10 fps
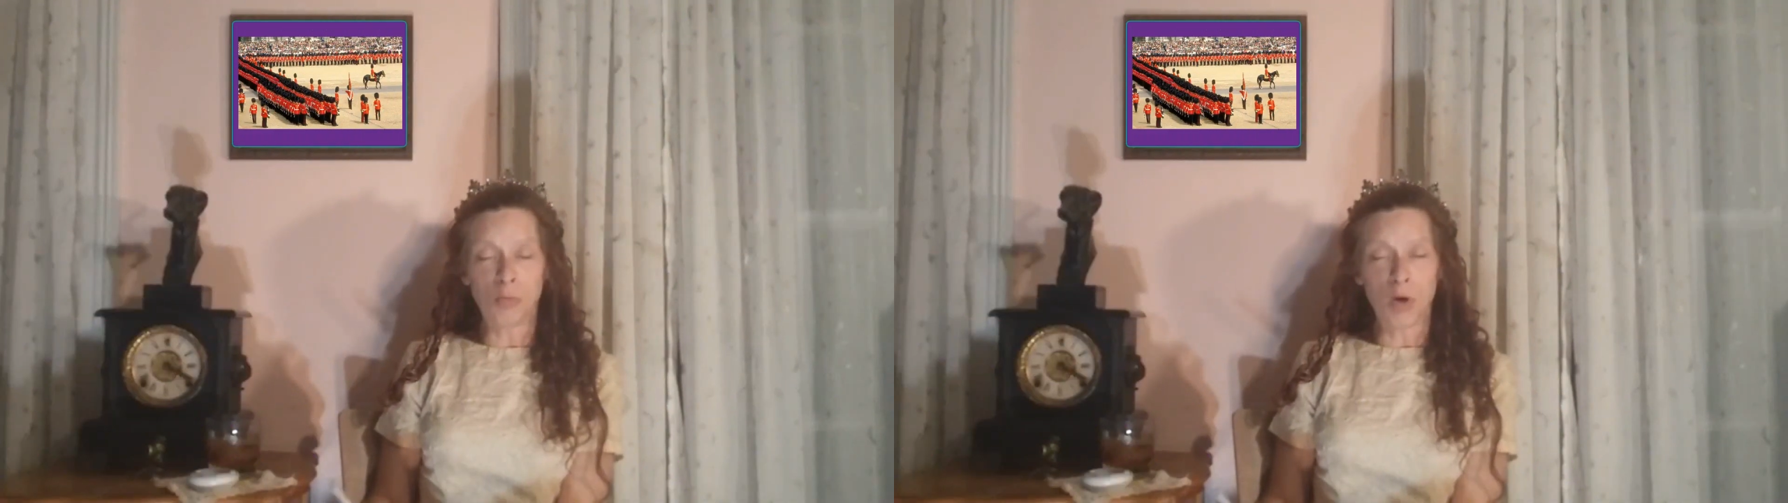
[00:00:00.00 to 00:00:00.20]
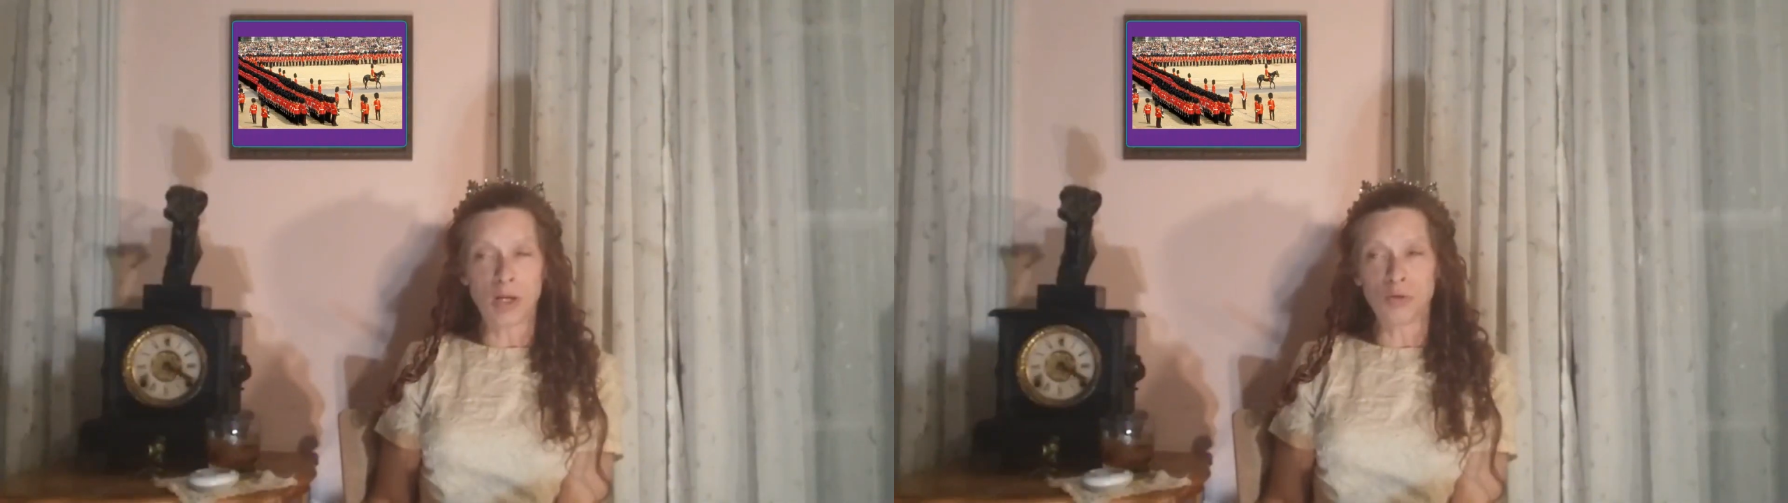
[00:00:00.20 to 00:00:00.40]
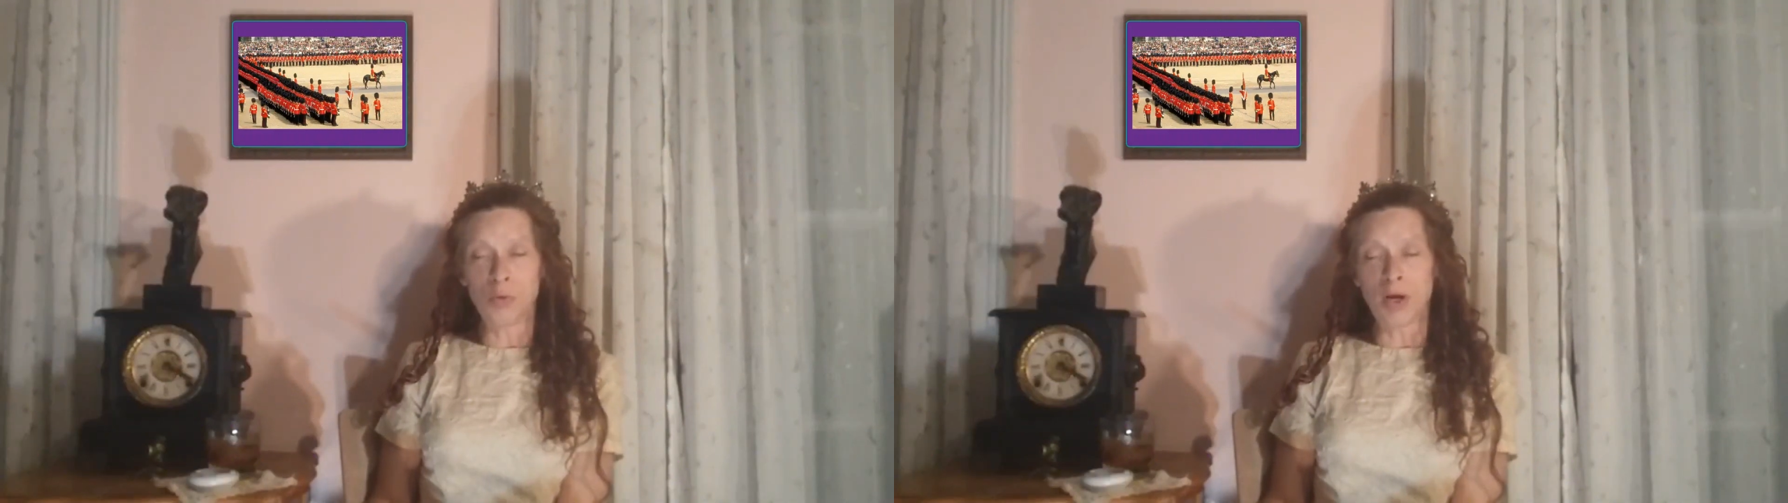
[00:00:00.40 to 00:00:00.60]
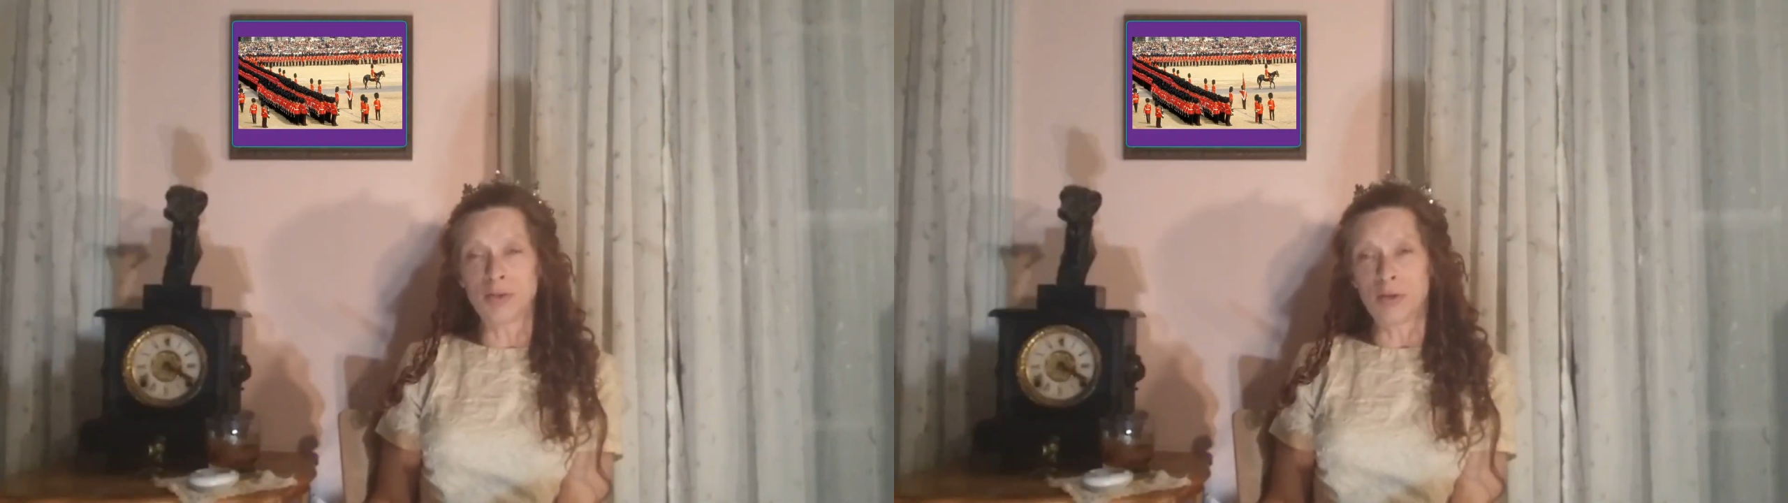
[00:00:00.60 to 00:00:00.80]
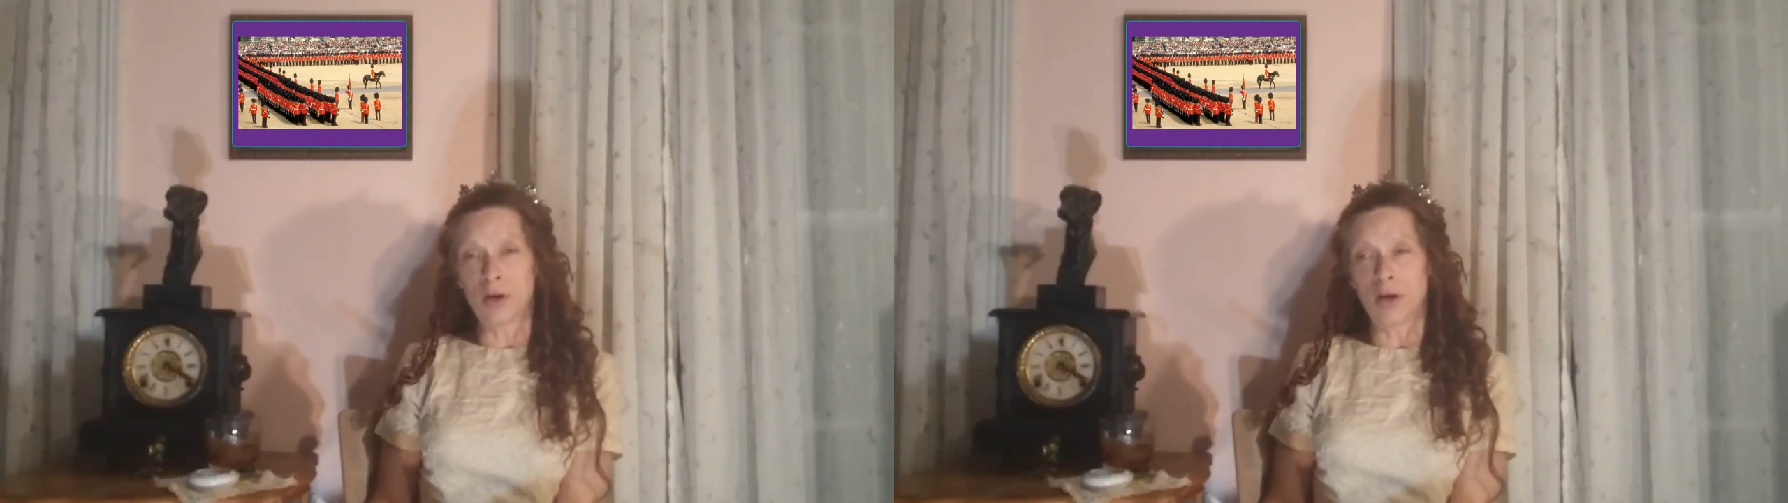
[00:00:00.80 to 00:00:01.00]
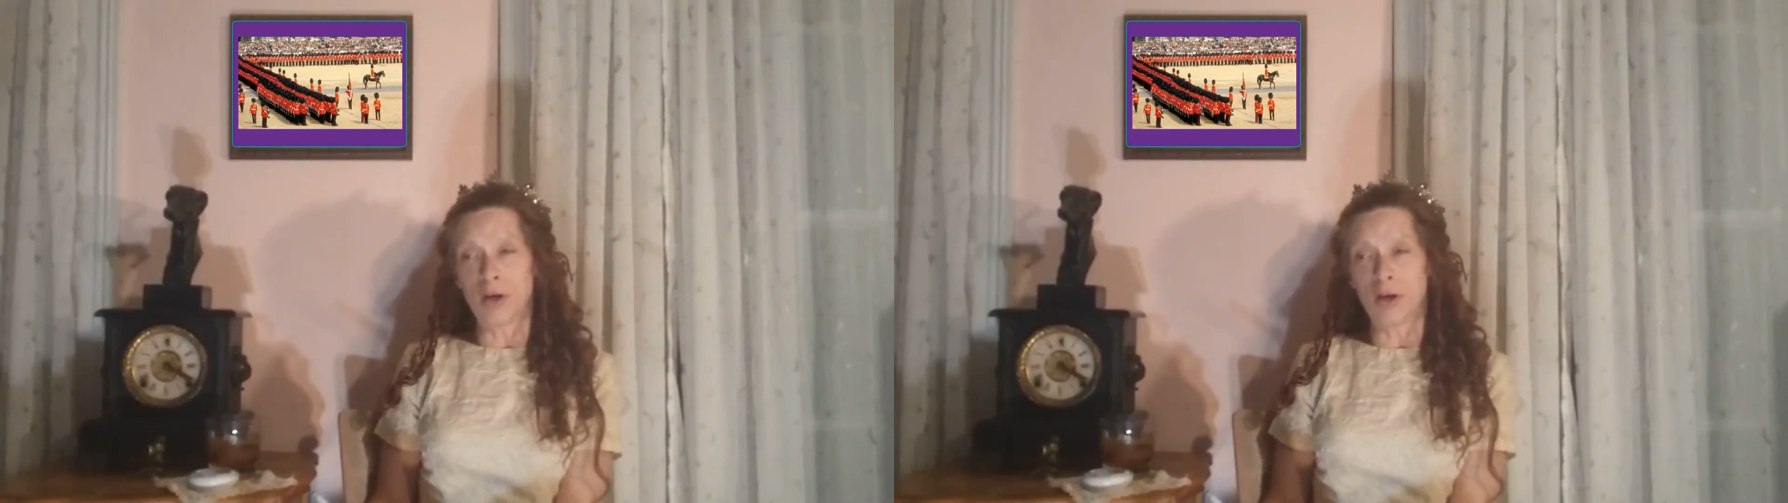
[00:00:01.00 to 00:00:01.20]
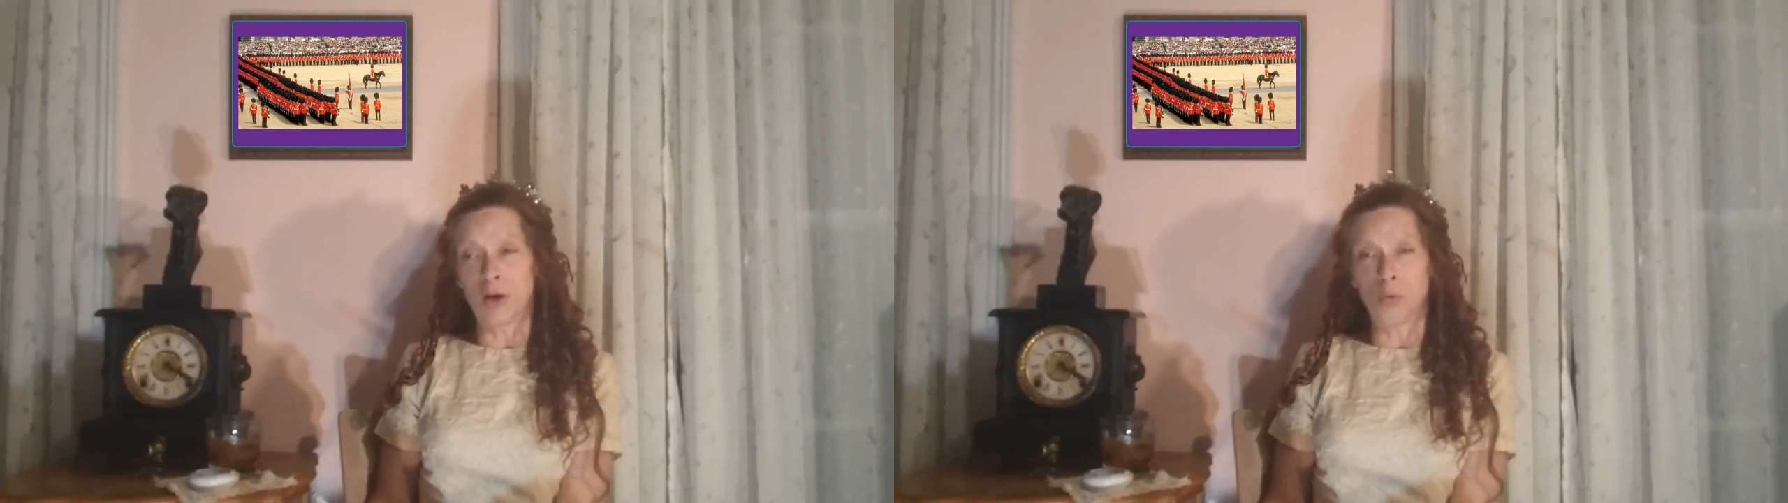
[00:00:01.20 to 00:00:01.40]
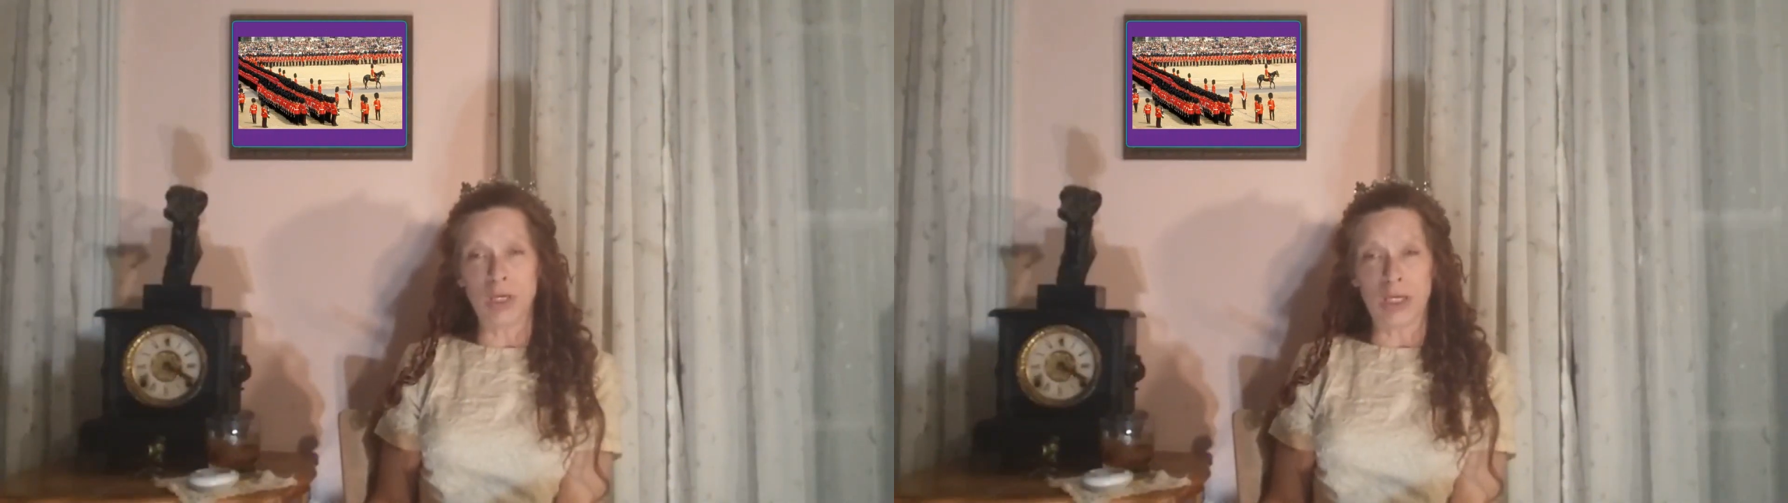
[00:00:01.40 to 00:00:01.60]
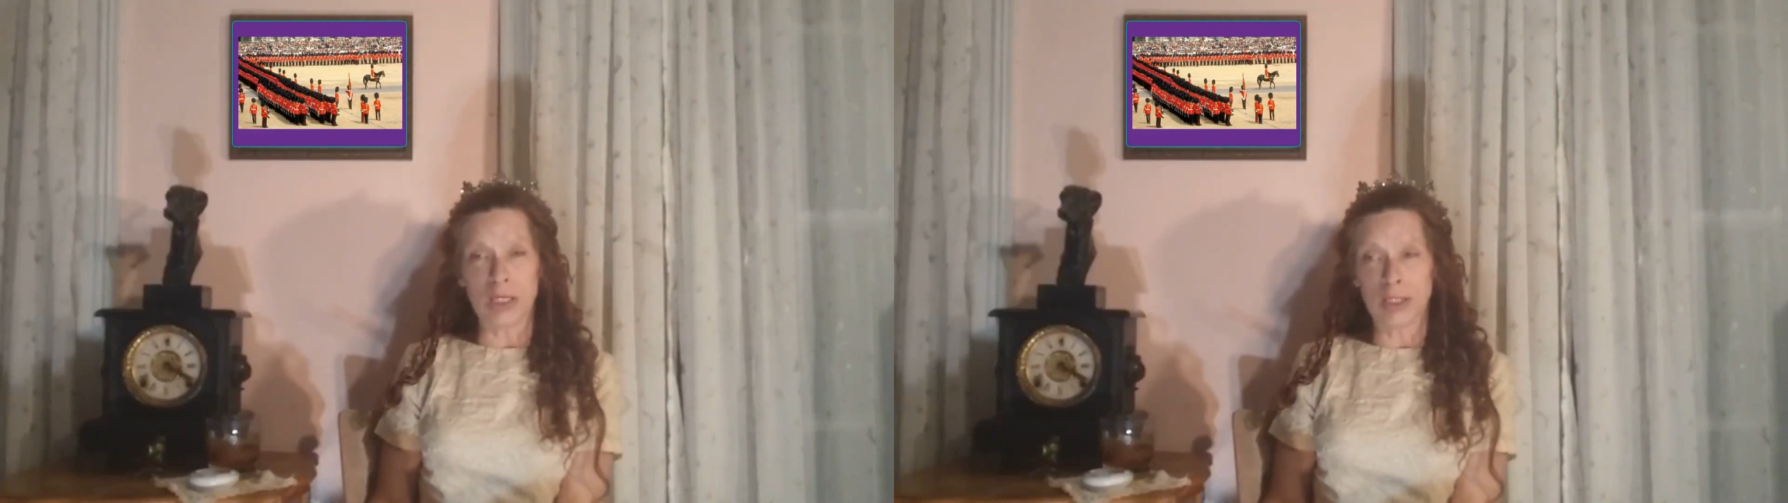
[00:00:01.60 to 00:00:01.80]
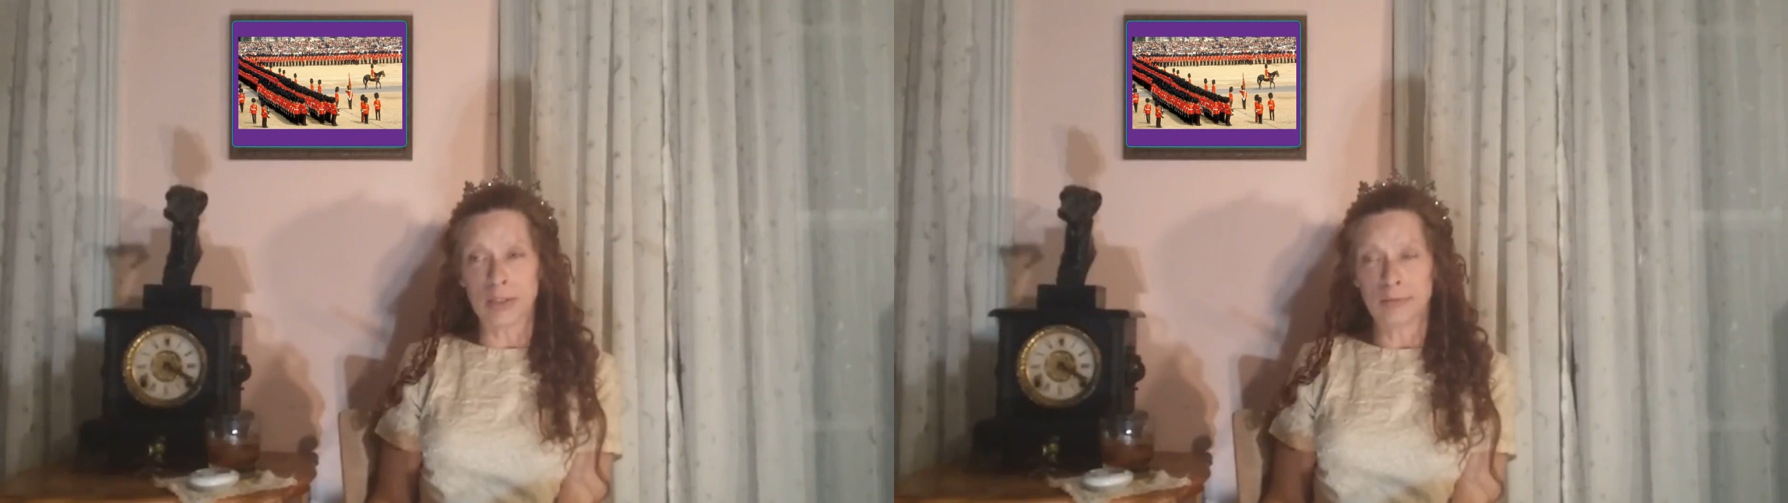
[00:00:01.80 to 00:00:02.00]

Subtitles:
be one twice a week.